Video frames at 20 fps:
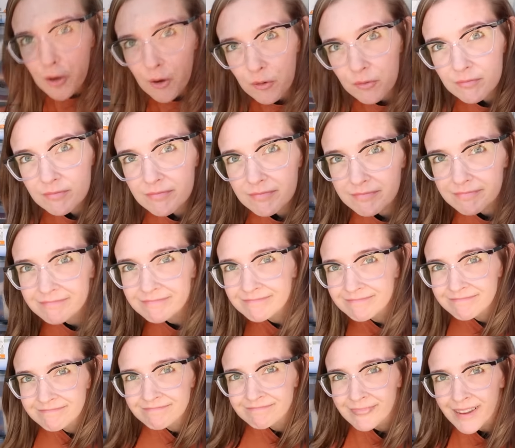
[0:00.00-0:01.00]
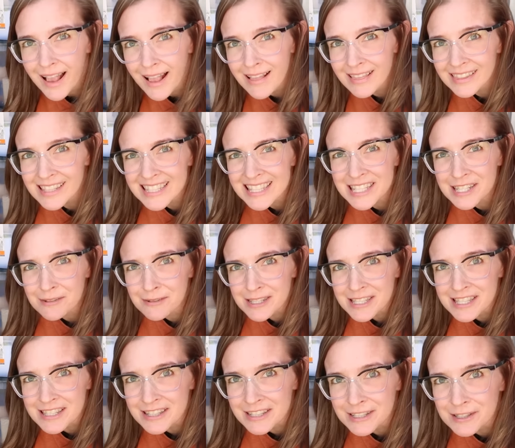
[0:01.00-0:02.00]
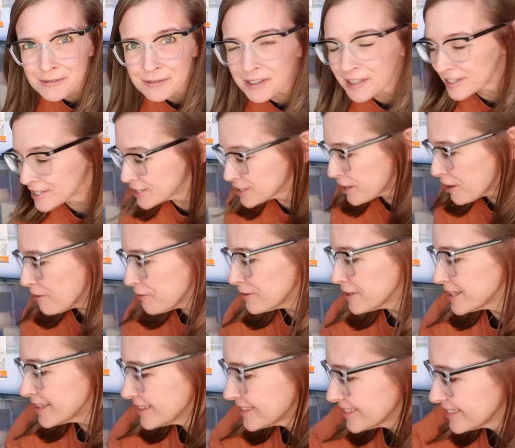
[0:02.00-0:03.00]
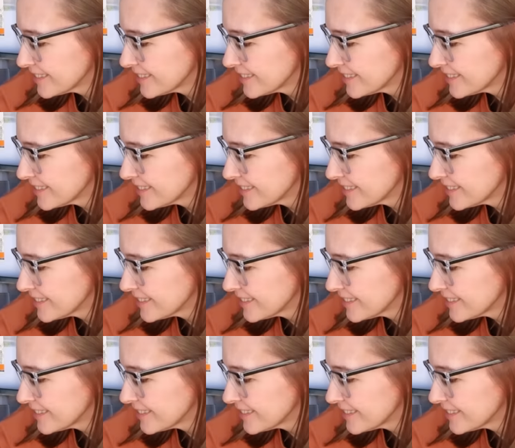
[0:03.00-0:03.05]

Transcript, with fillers: so let's see what's in this one, shall we?